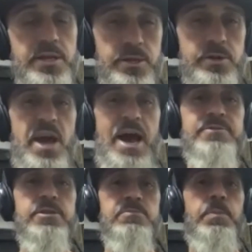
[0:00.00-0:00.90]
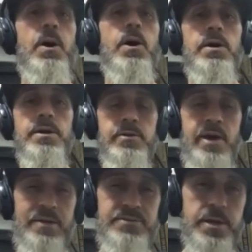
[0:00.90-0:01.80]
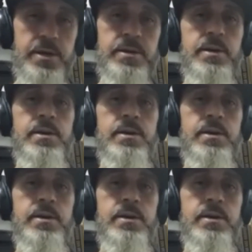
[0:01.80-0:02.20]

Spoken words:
you have to spar, and you have to,